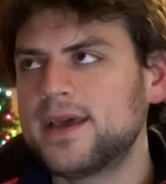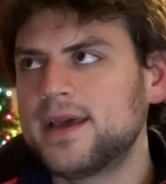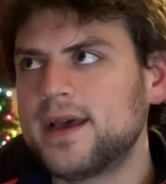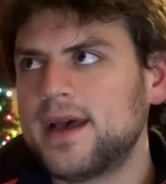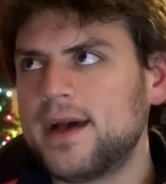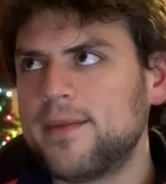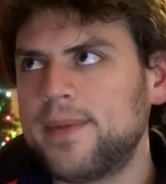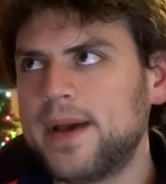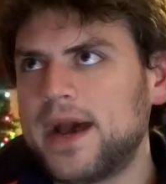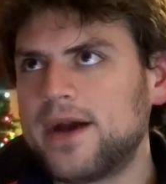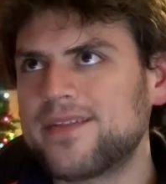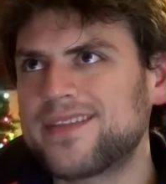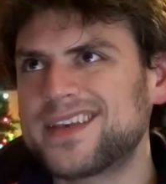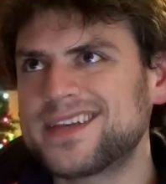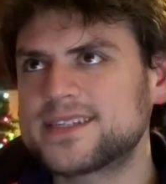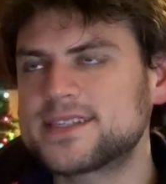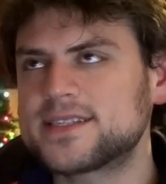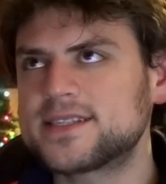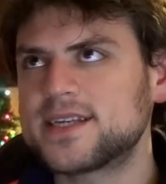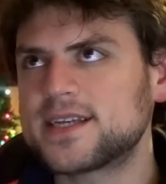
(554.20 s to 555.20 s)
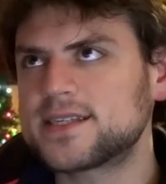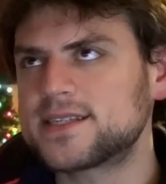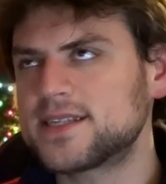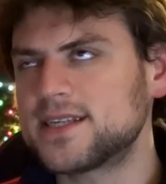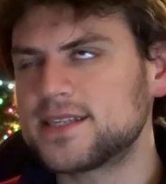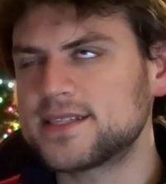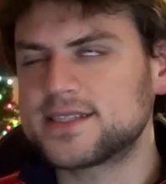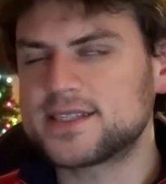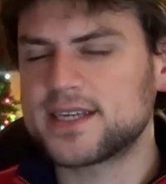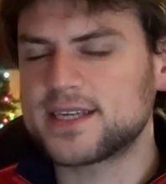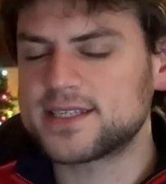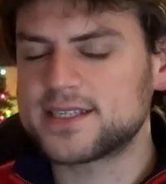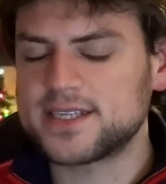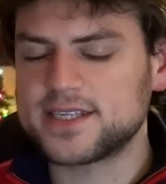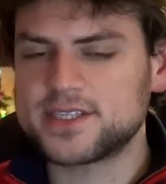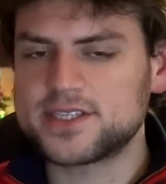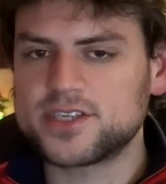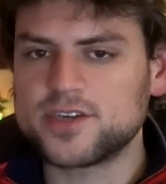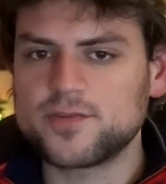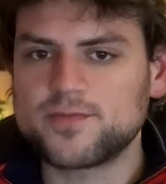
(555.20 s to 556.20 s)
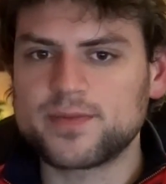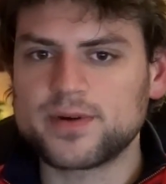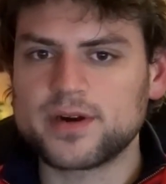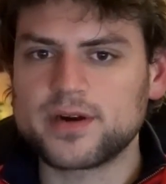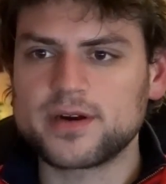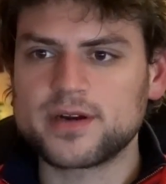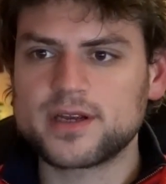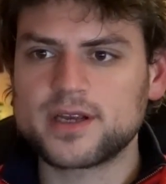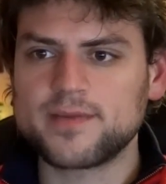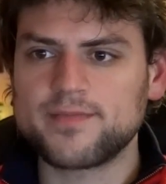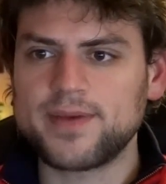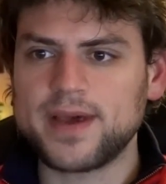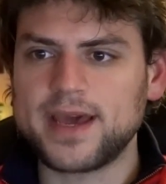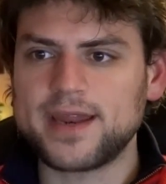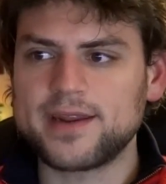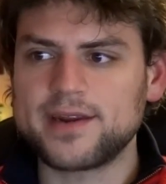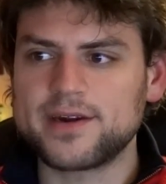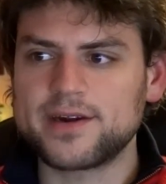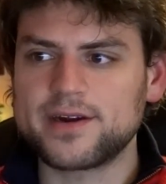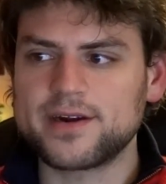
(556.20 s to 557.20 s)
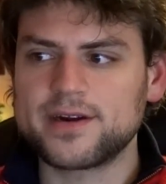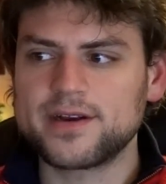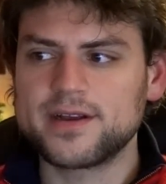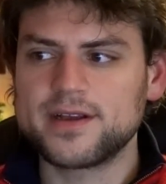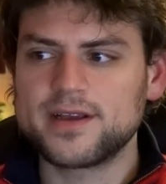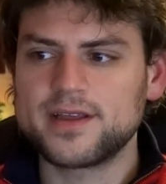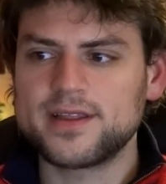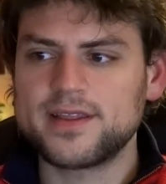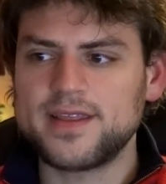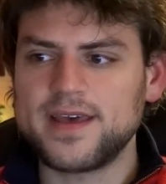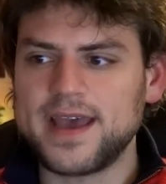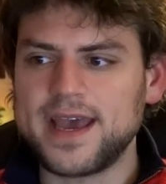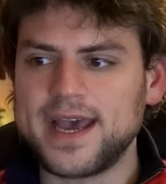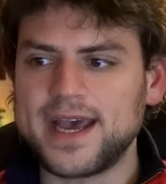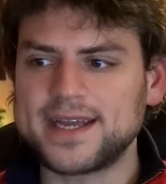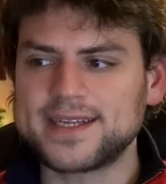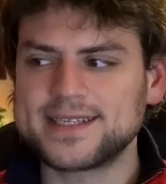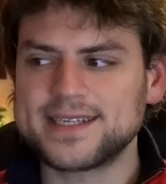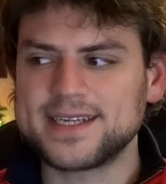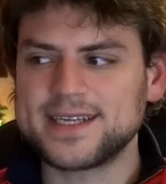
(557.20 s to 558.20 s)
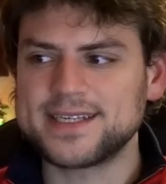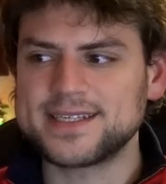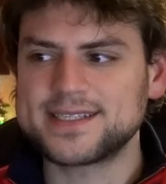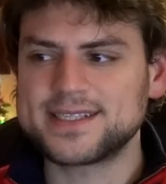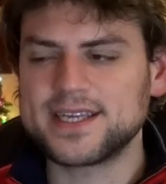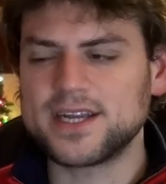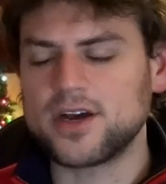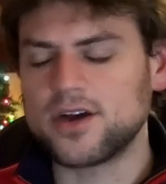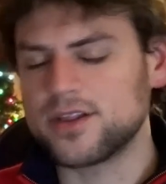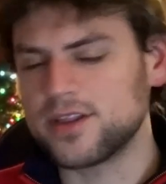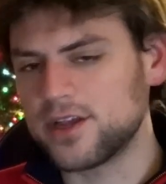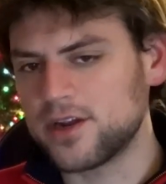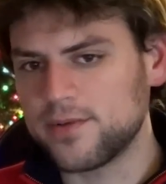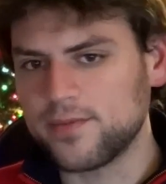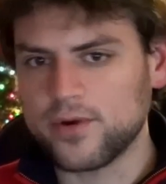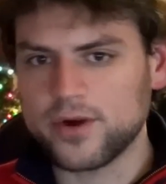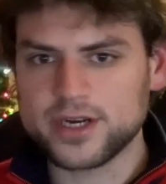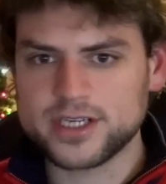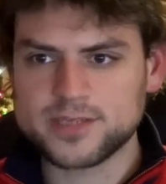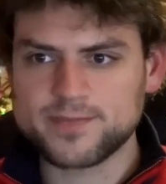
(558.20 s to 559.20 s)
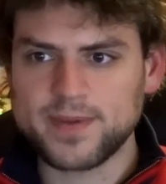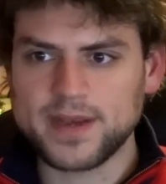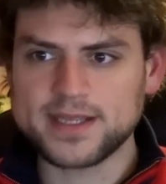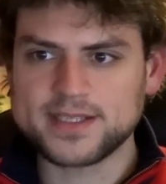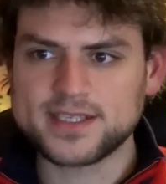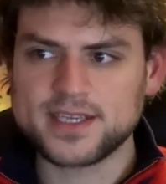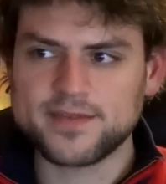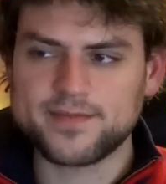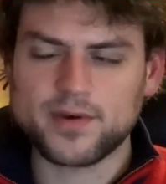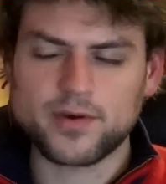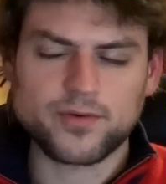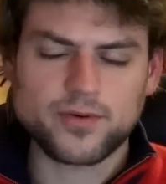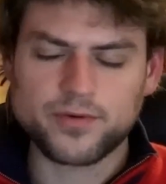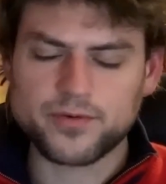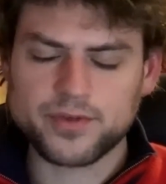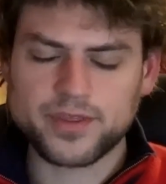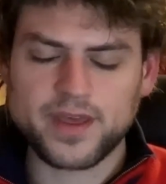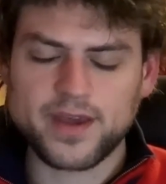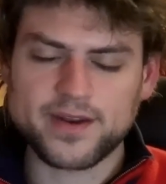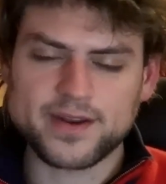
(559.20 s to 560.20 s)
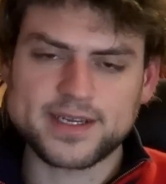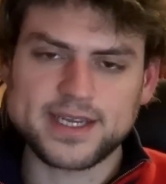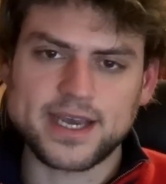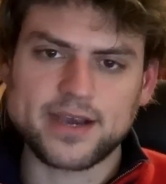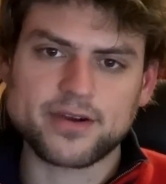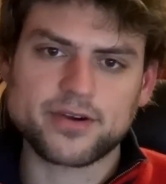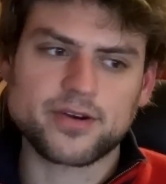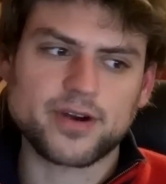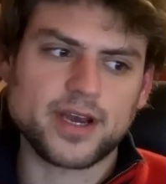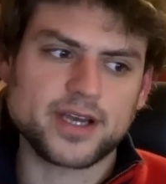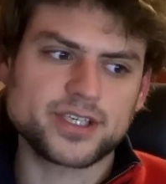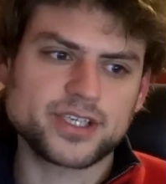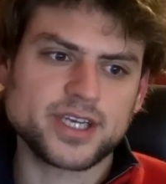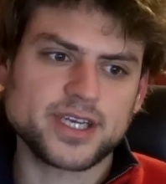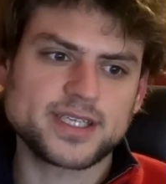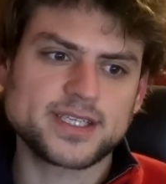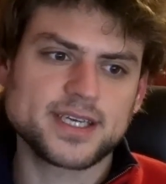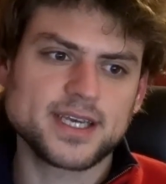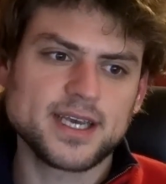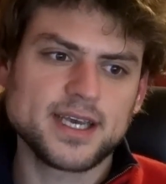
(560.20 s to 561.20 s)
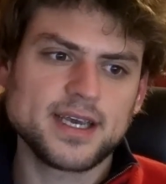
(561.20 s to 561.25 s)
about this 1660 Super competitor that is, you know, a little more expensive, but will without a doubt crush it.